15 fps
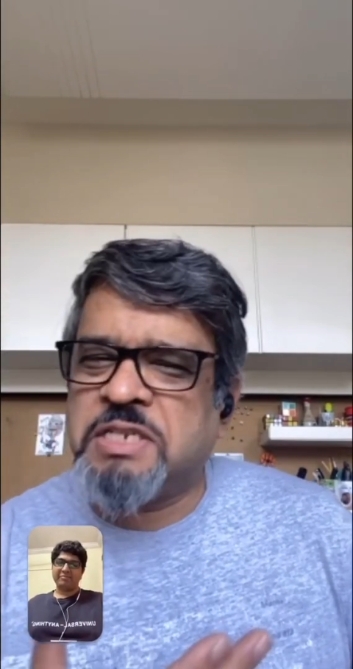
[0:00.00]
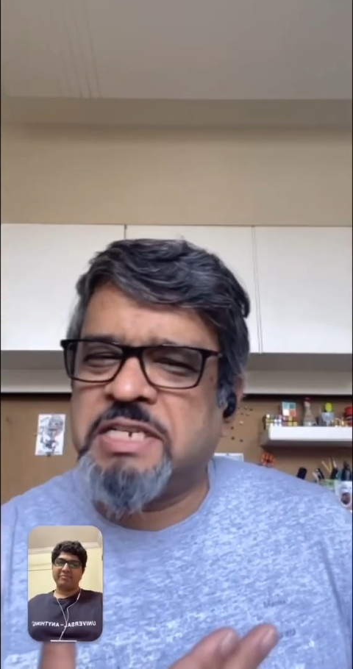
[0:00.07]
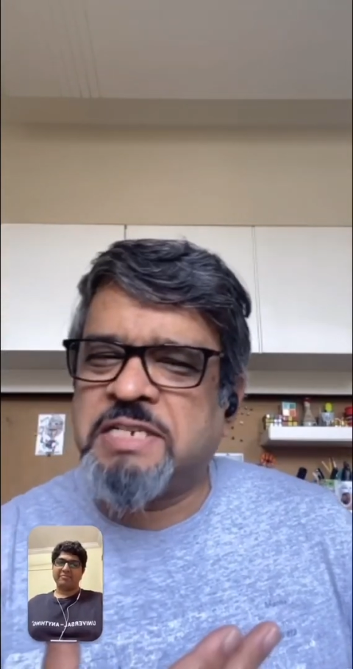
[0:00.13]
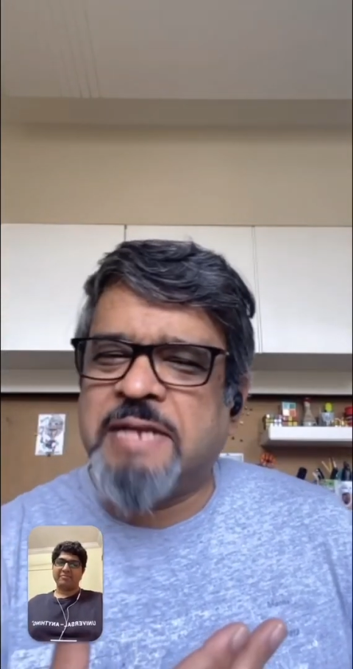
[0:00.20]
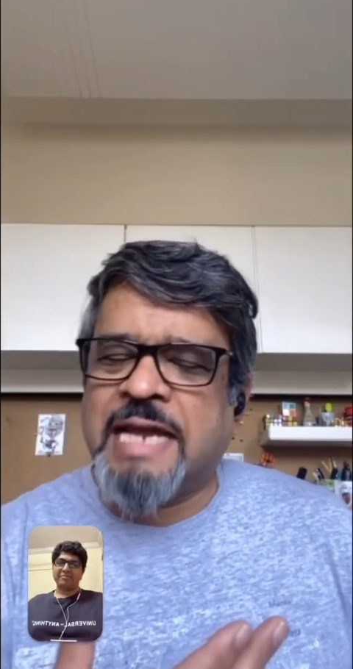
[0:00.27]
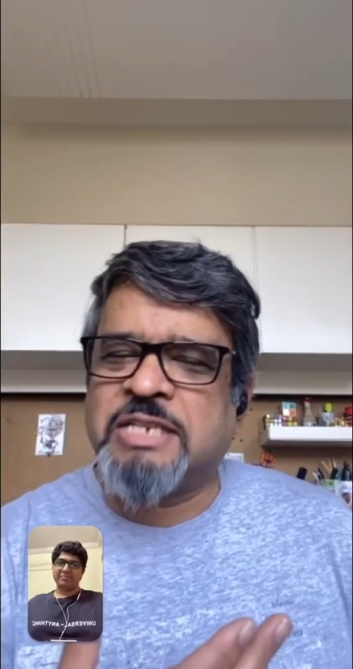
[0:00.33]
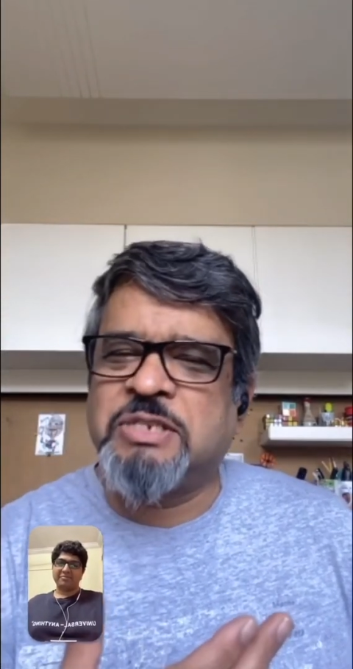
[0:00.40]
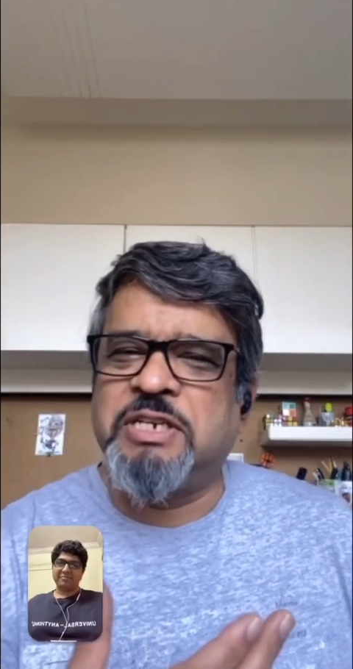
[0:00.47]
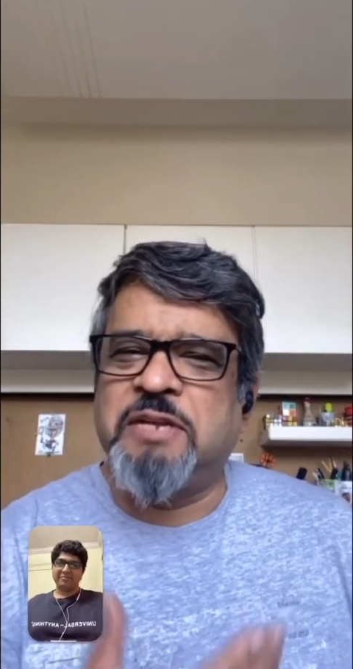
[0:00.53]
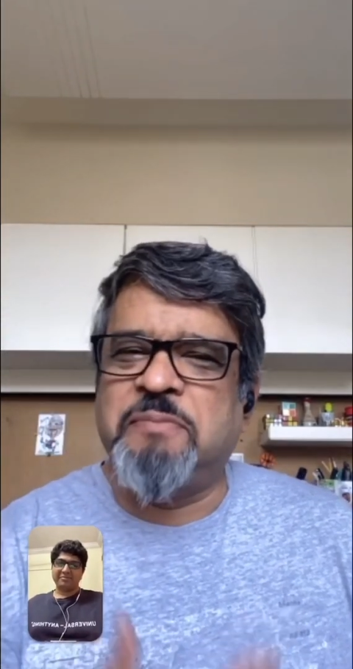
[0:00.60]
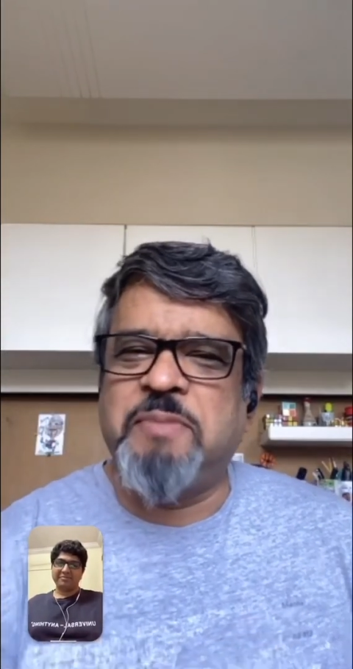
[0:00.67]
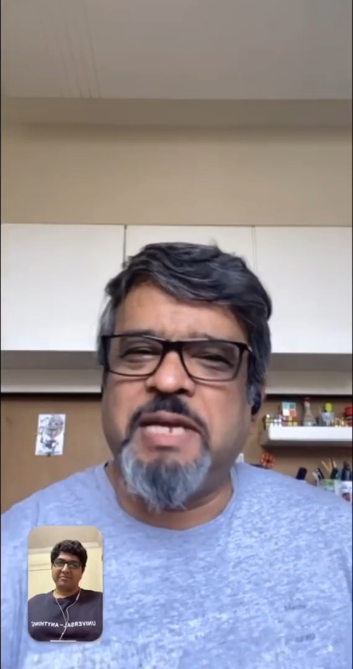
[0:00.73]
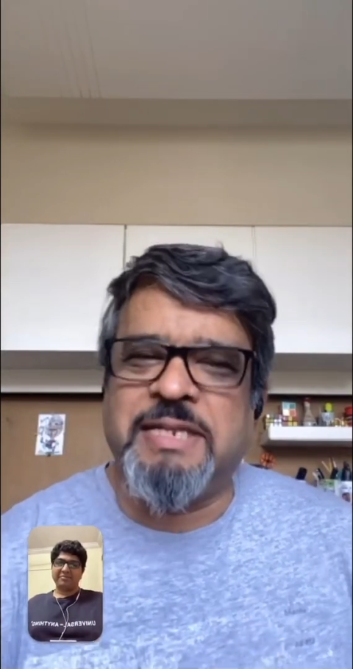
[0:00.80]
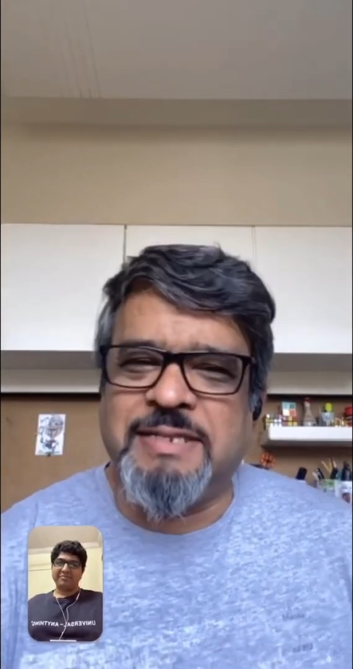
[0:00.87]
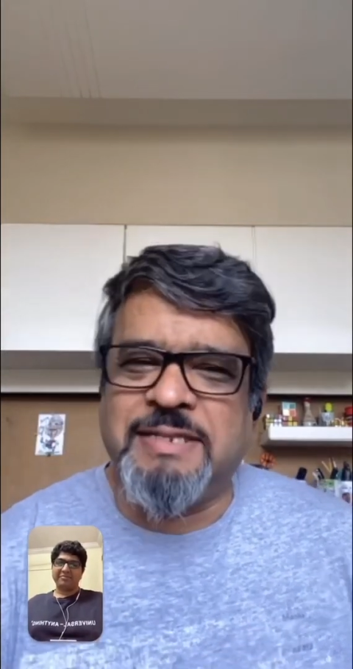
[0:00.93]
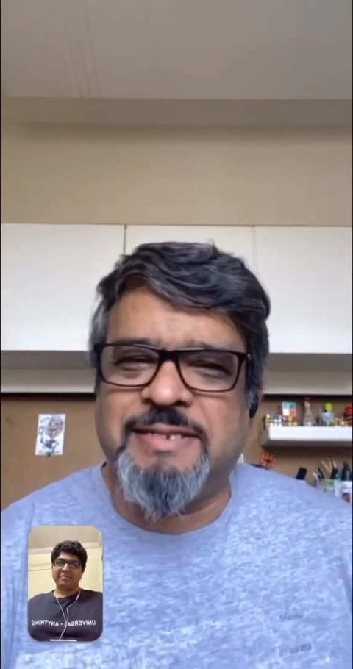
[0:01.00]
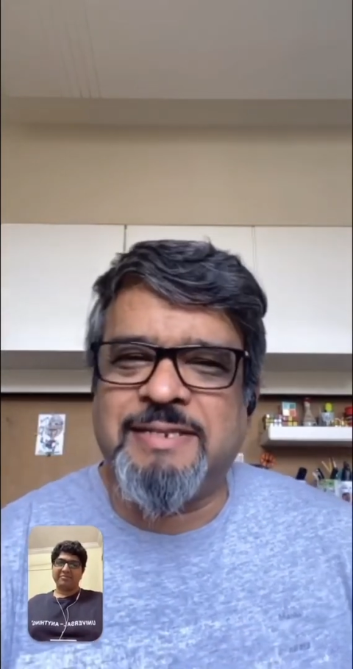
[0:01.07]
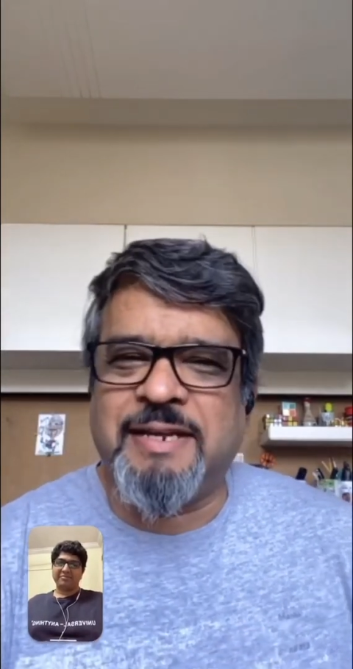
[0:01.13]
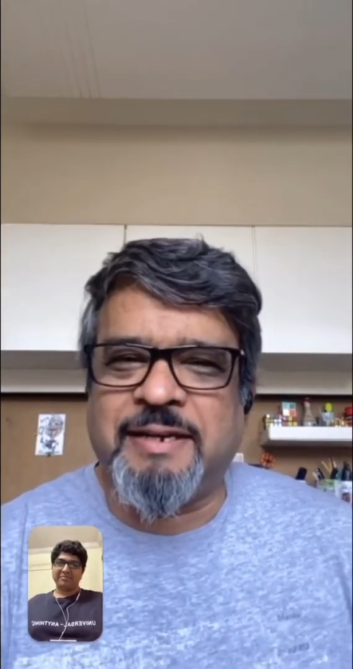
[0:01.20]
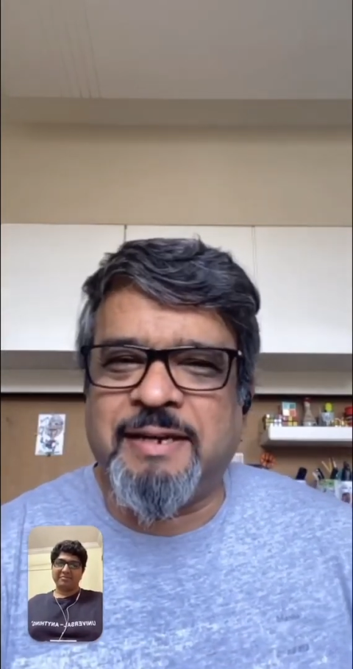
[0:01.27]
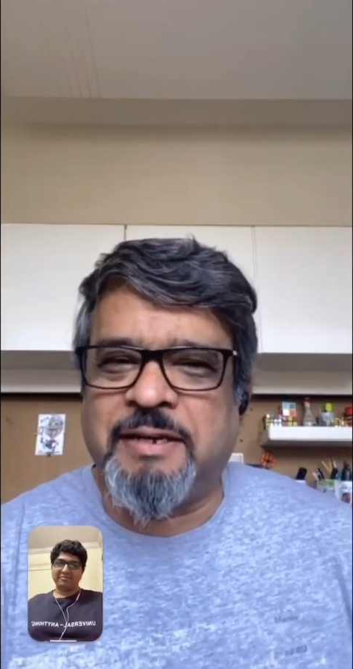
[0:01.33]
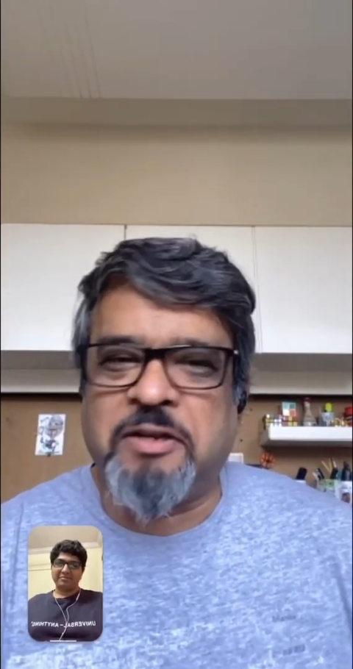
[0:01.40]
circuit complete karo?
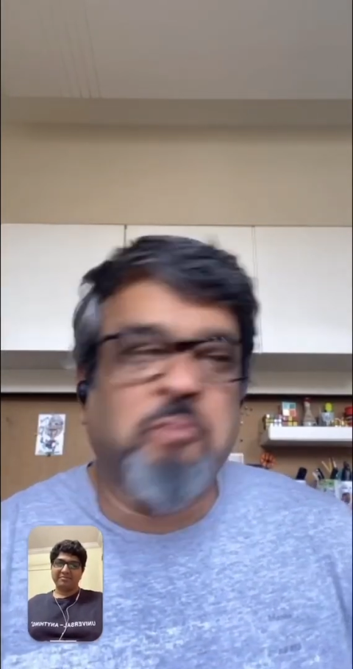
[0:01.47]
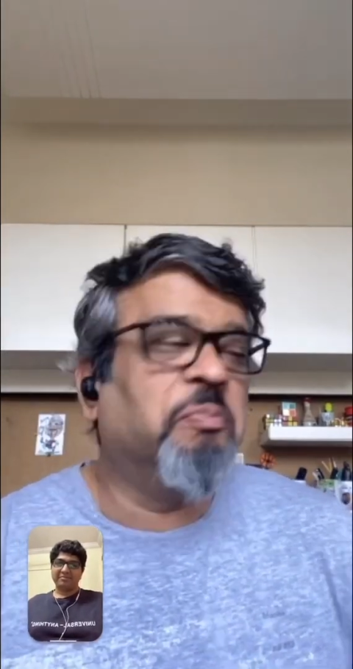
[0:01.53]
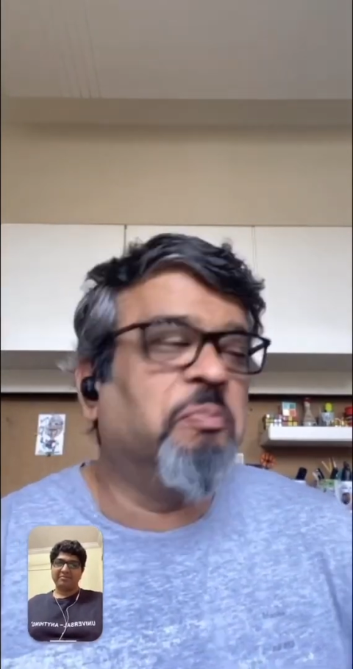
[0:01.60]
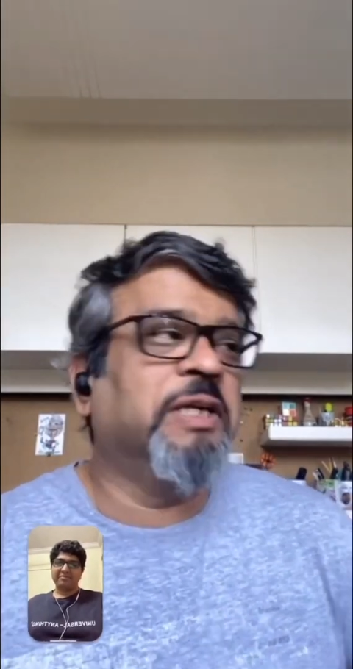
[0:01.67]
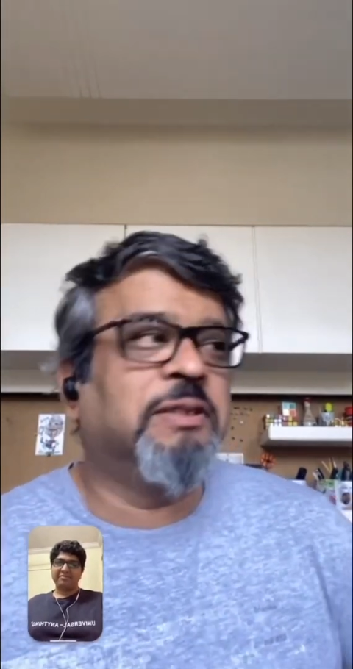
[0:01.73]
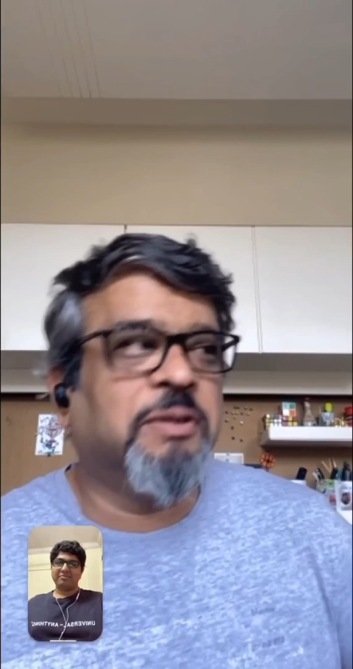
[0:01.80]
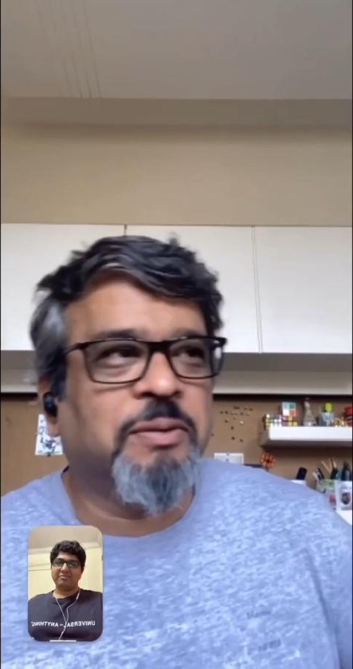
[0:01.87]
And